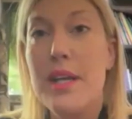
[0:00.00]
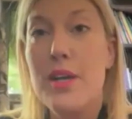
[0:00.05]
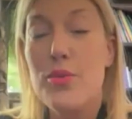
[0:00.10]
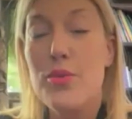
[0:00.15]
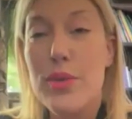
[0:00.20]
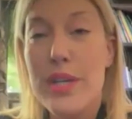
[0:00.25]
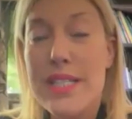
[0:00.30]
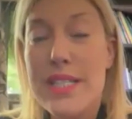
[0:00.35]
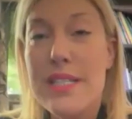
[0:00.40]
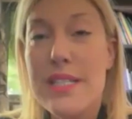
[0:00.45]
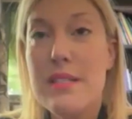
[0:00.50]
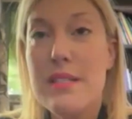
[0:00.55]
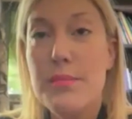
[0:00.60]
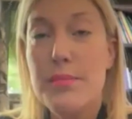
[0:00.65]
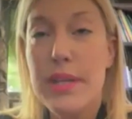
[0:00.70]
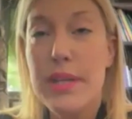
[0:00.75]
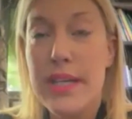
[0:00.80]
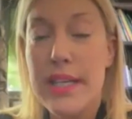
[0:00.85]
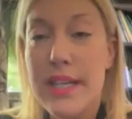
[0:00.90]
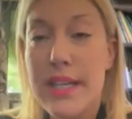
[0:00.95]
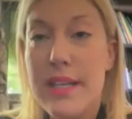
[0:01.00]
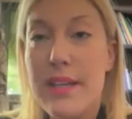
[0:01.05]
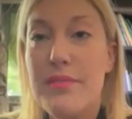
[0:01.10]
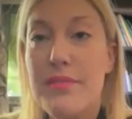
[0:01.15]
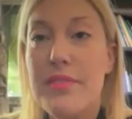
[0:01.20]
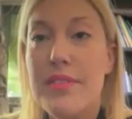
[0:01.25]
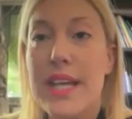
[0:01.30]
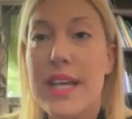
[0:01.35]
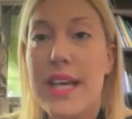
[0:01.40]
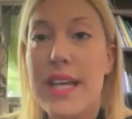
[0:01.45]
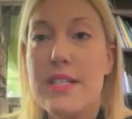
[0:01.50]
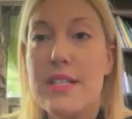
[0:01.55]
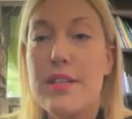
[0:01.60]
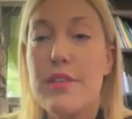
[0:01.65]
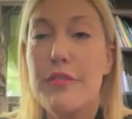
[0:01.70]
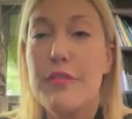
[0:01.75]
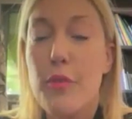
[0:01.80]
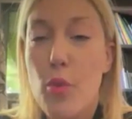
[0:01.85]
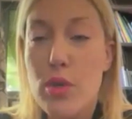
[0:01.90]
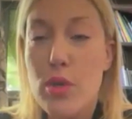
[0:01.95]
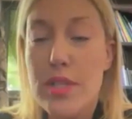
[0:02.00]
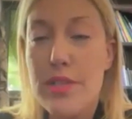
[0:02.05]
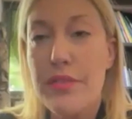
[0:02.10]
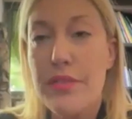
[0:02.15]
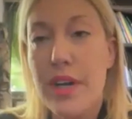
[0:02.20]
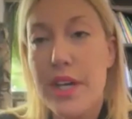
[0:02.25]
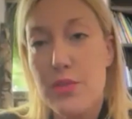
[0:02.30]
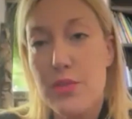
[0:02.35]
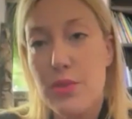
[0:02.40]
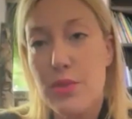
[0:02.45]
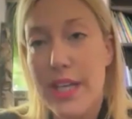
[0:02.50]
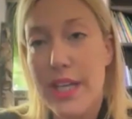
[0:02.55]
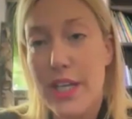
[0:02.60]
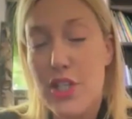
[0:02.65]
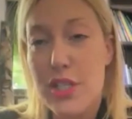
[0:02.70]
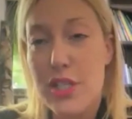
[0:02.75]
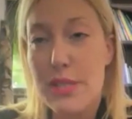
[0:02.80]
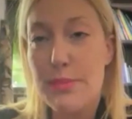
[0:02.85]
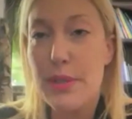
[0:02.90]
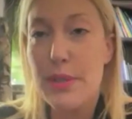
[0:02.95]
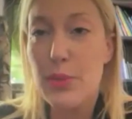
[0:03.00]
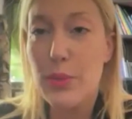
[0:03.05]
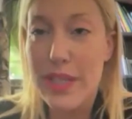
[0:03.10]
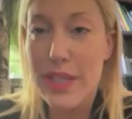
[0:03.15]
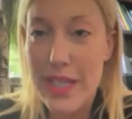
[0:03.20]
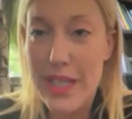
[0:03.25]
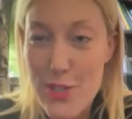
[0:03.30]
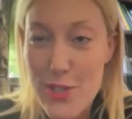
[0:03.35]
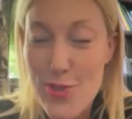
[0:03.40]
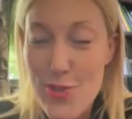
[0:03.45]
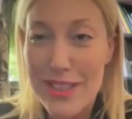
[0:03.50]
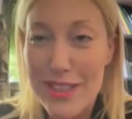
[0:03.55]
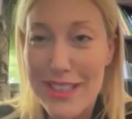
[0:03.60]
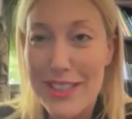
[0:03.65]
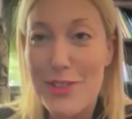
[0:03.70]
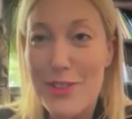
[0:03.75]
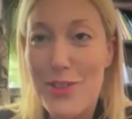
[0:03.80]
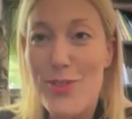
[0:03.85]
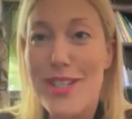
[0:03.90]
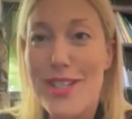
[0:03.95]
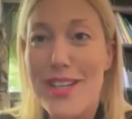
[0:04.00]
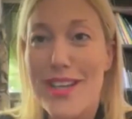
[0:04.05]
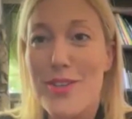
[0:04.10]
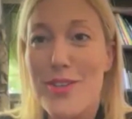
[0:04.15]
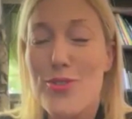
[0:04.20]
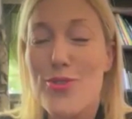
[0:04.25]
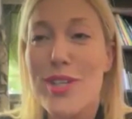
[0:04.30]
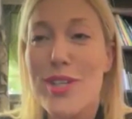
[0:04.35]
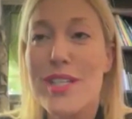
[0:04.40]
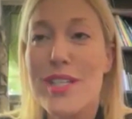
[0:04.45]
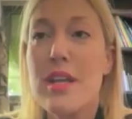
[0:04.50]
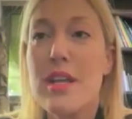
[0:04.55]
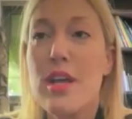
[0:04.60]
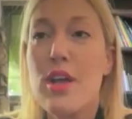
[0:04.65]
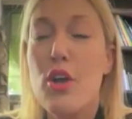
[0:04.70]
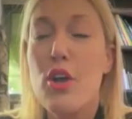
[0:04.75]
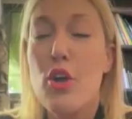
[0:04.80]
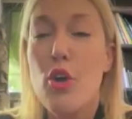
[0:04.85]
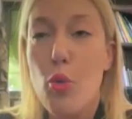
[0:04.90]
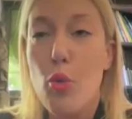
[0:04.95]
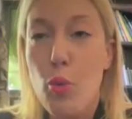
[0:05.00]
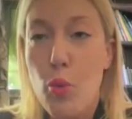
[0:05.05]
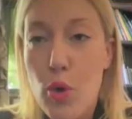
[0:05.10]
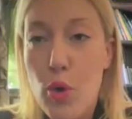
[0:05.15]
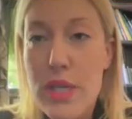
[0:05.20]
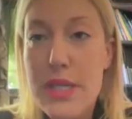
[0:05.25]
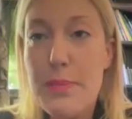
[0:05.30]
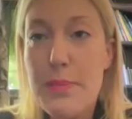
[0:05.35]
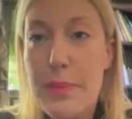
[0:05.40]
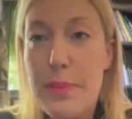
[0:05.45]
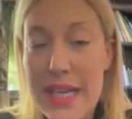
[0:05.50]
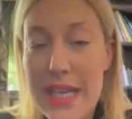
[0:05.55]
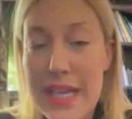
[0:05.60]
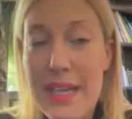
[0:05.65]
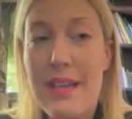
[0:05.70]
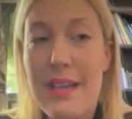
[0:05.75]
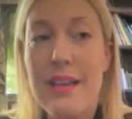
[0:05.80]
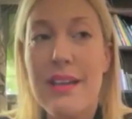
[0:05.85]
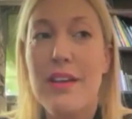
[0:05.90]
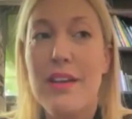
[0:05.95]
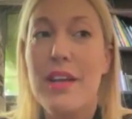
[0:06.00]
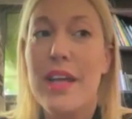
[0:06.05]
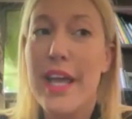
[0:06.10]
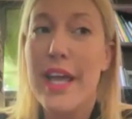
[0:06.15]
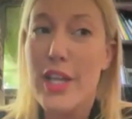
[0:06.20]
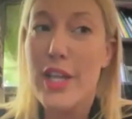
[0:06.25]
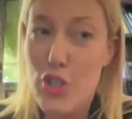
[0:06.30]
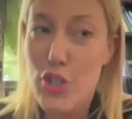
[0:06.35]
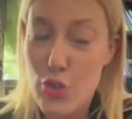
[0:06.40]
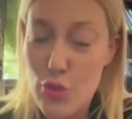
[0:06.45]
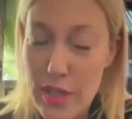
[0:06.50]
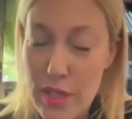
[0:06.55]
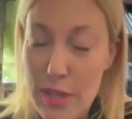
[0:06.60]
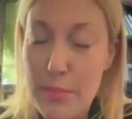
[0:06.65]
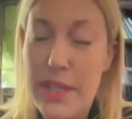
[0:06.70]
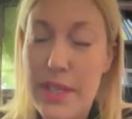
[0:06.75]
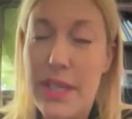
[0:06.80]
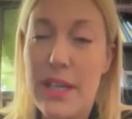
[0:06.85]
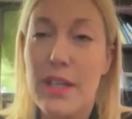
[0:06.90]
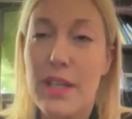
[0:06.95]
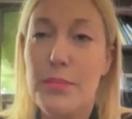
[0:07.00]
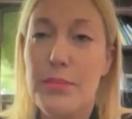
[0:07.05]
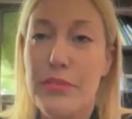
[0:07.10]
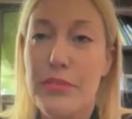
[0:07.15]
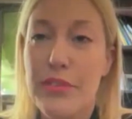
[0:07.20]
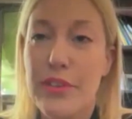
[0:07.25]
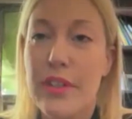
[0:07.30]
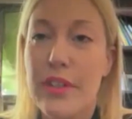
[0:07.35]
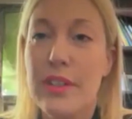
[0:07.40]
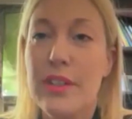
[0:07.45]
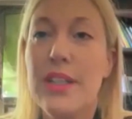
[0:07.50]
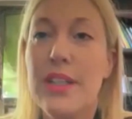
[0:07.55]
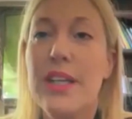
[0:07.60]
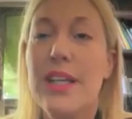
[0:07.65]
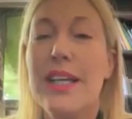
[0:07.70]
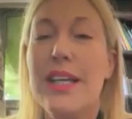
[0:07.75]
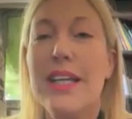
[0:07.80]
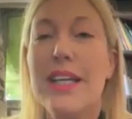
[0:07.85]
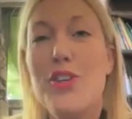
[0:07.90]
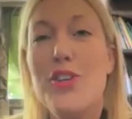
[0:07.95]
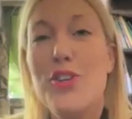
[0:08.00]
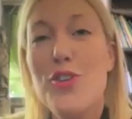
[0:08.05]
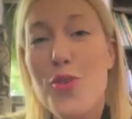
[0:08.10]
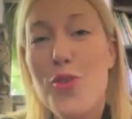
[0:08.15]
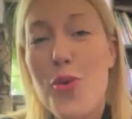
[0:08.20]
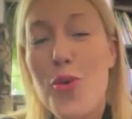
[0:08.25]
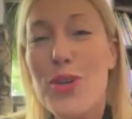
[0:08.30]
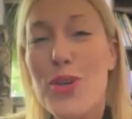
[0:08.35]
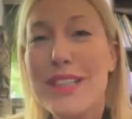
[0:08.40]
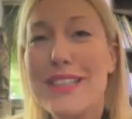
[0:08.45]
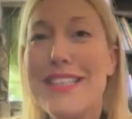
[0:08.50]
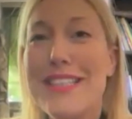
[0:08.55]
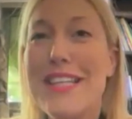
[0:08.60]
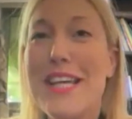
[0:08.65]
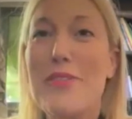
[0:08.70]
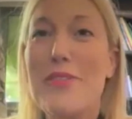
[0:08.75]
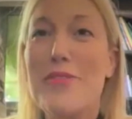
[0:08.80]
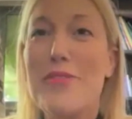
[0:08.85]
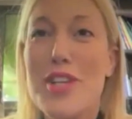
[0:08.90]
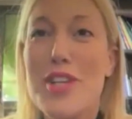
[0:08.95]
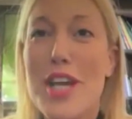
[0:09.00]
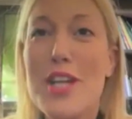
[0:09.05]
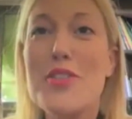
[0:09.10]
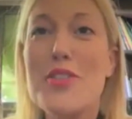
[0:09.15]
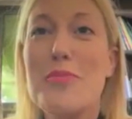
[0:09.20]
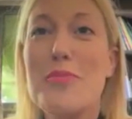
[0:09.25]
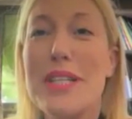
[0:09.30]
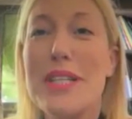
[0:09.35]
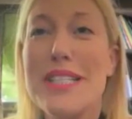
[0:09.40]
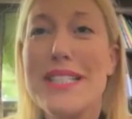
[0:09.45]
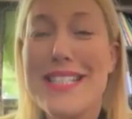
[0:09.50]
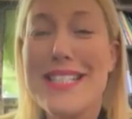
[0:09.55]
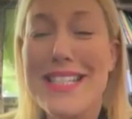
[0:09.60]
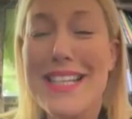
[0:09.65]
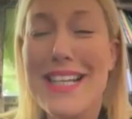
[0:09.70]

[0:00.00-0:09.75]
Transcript: reason to believe that fortified relations between Israel and those countries would be extremely helpful. You call it the Day of Judgment.